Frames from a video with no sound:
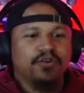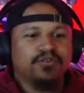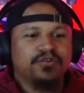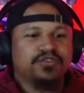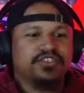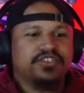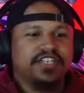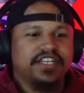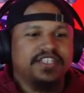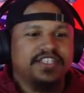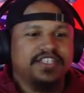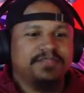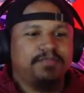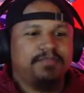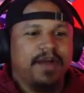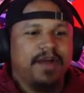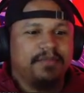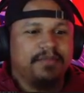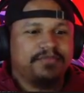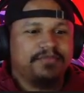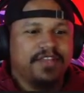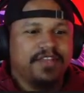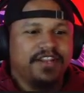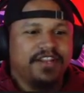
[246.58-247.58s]
she
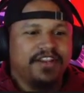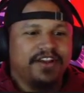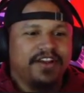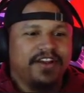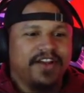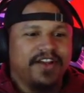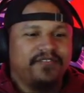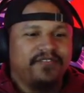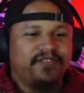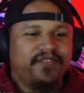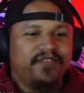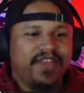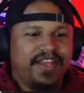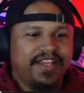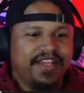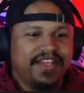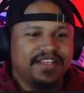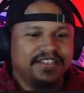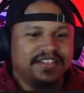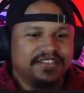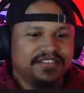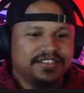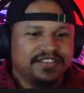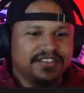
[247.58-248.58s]
popped on a
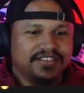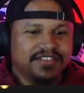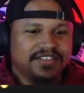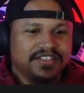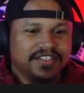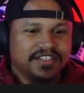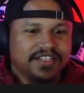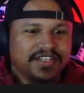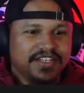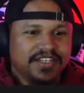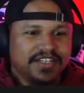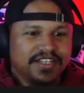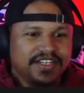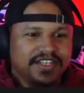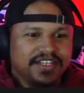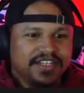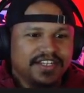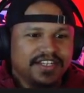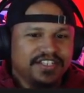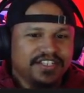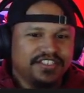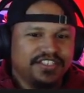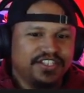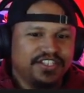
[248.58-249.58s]
face.
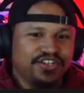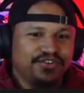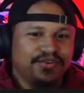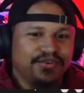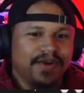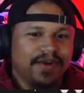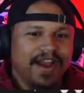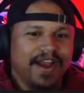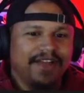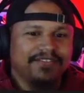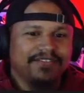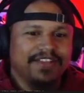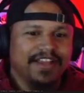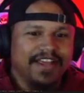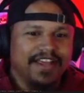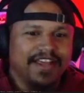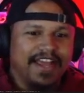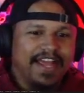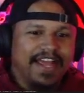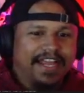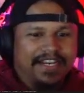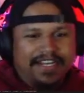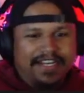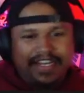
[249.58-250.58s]
And she grabbed her
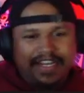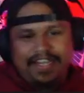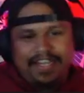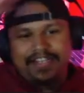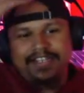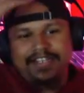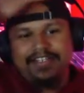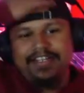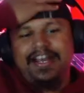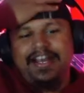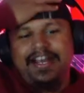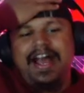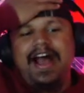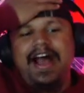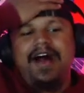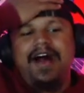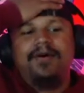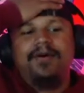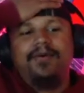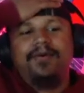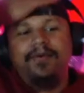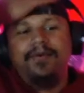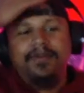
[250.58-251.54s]
head like, ow.